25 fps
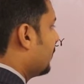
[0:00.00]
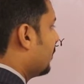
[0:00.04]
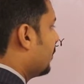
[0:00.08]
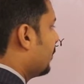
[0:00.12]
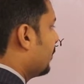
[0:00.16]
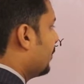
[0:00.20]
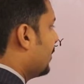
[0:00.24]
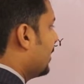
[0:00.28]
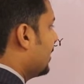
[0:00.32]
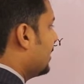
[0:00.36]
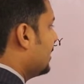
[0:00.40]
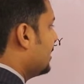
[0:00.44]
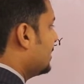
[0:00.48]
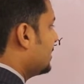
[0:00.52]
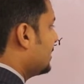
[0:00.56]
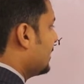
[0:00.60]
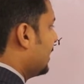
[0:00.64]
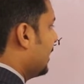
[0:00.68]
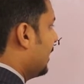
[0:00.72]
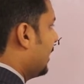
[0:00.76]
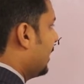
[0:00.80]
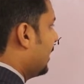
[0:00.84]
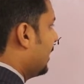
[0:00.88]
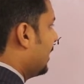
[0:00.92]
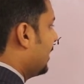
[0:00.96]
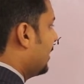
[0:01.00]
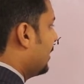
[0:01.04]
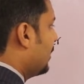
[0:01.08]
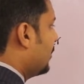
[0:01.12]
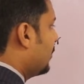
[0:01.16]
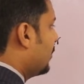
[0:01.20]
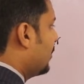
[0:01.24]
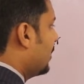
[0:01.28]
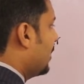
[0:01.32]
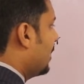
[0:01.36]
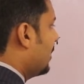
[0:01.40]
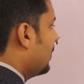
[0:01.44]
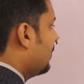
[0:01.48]
One is
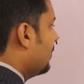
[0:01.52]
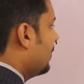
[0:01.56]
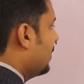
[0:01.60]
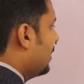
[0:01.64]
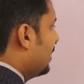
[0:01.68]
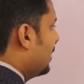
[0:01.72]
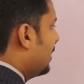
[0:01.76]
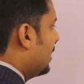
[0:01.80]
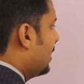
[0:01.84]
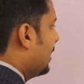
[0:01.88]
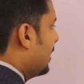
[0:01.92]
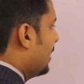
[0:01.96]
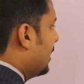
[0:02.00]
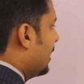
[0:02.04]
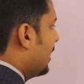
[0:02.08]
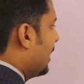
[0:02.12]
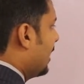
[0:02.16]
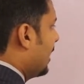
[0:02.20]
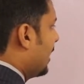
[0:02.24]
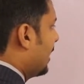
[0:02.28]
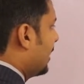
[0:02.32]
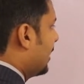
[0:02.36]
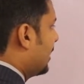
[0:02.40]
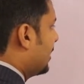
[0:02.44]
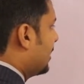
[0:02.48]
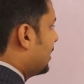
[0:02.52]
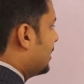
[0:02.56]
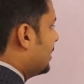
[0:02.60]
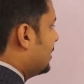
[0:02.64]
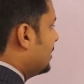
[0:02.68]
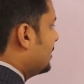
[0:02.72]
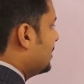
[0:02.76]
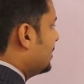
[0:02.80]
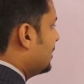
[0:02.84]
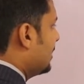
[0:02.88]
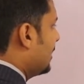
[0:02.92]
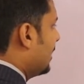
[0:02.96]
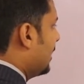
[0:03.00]
ectoderm, another
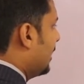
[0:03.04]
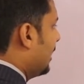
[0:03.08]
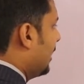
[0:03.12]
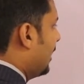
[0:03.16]
is